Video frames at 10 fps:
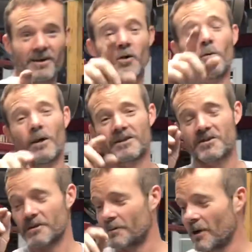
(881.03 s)
was
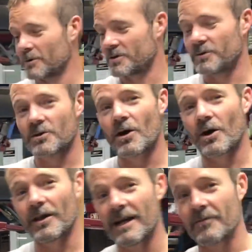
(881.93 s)
supposed to
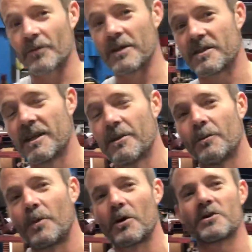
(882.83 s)
call every single
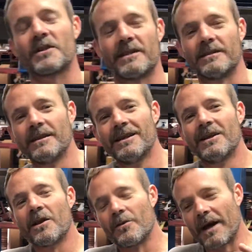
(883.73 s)
person
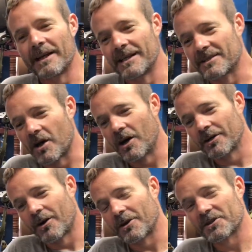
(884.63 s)
that is on
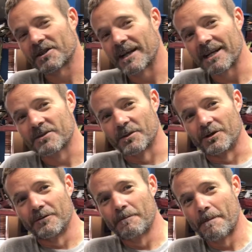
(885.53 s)
our schedule
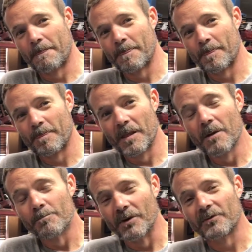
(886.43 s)

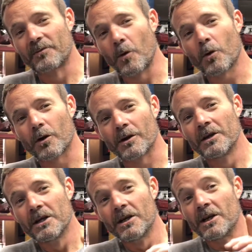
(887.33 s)
before
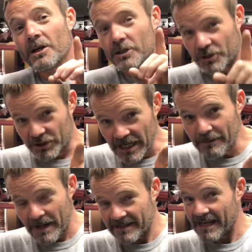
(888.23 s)
she
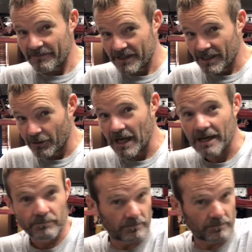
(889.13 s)
made that video live.